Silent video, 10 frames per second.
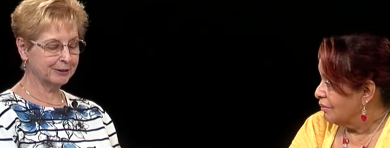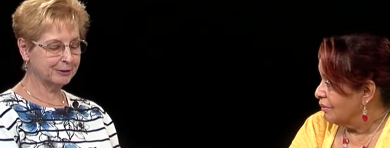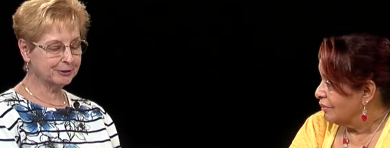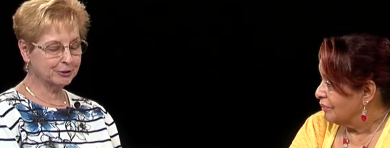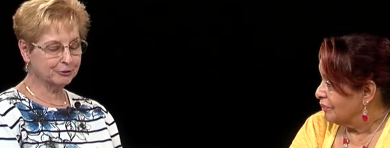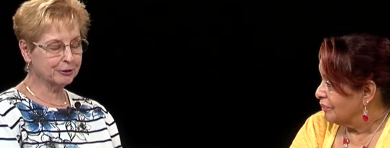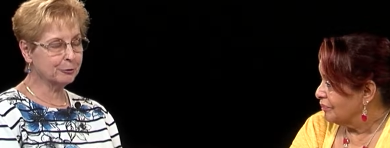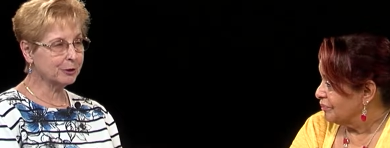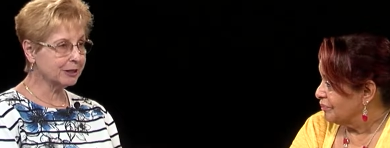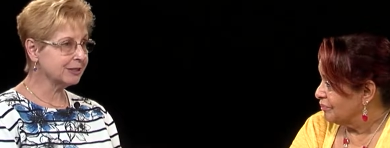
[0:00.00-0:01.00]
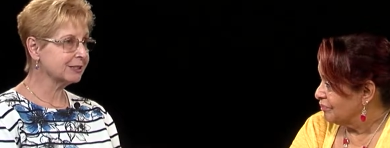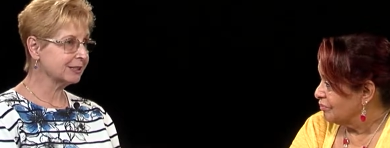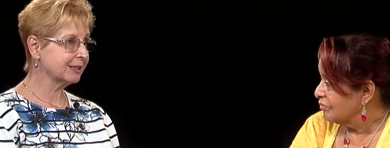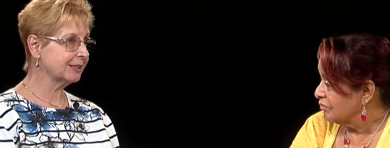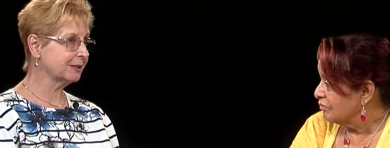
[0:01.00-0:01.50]
Speaker 1: sure it was
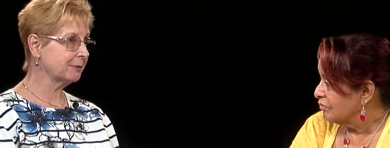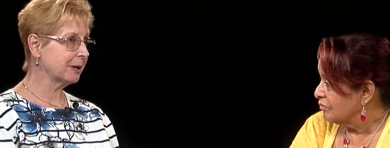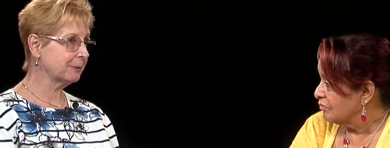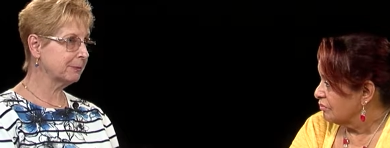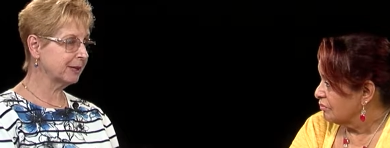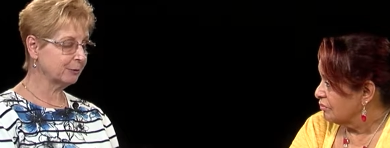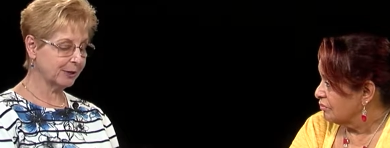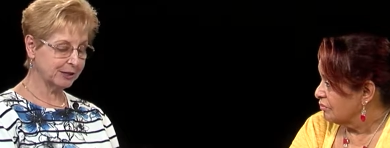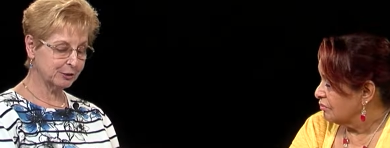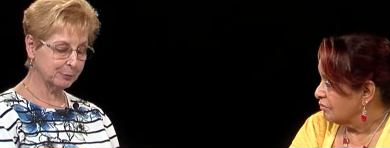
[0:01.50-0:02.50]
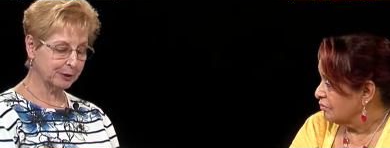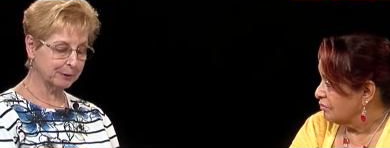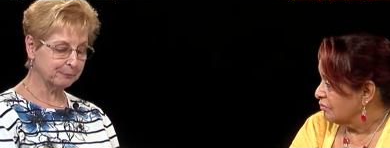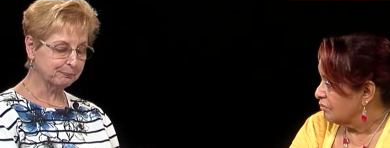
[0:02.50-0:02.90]
mm -hmm. in, mm-hmm. in many ways. But,